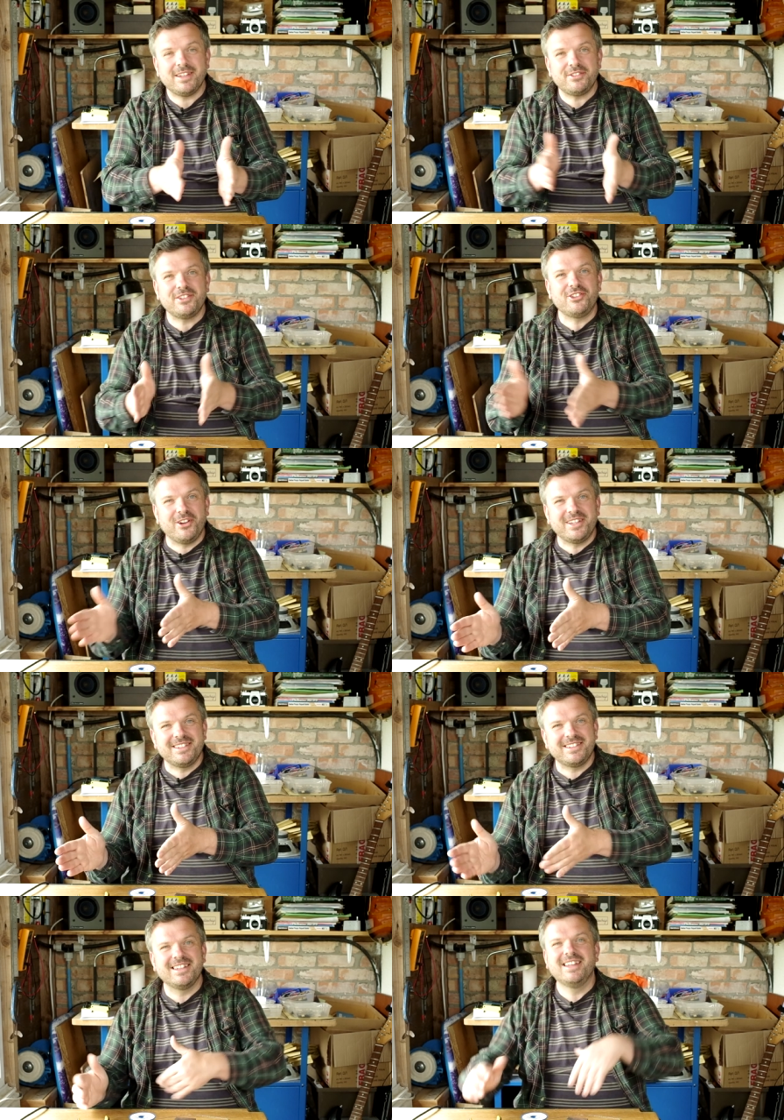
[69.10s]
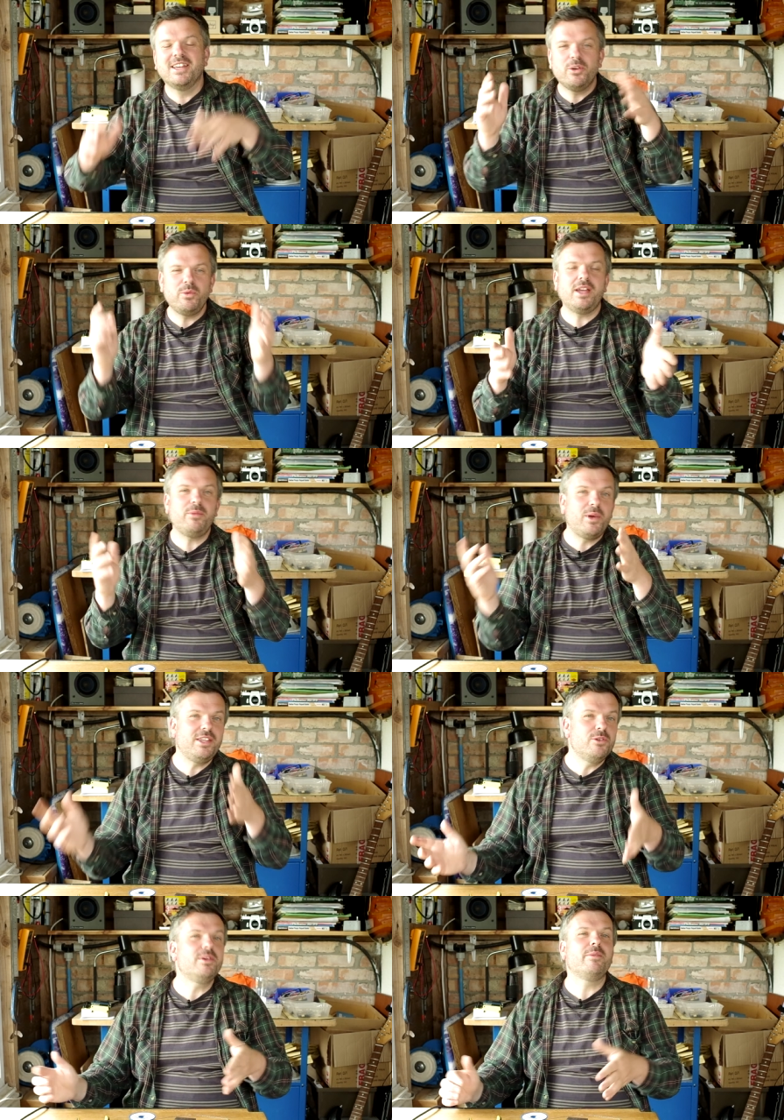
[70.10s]
after joint where, where
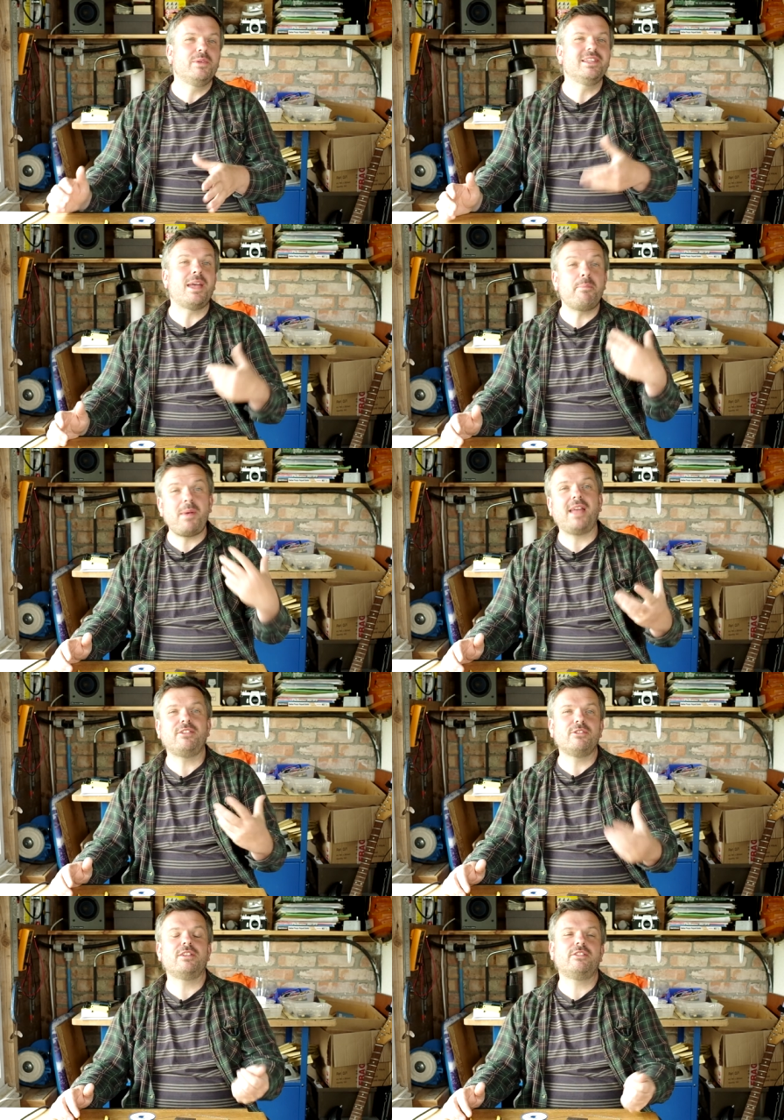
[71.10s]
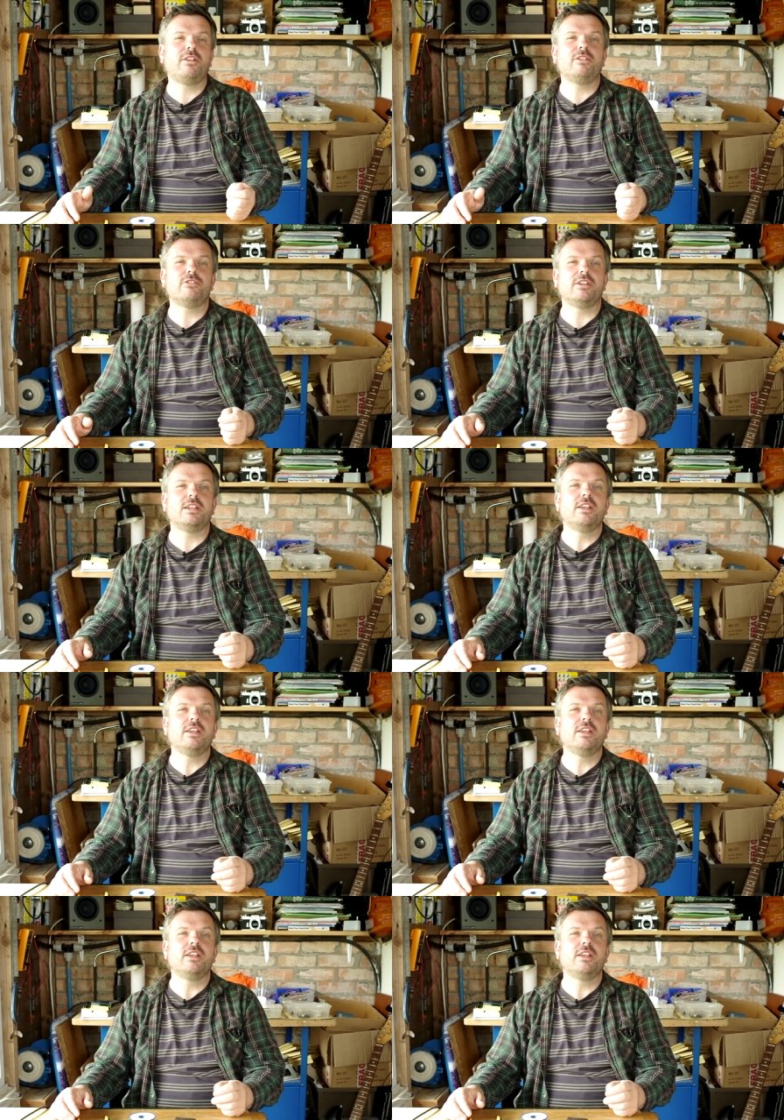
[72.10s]
you get, will get better at soldering.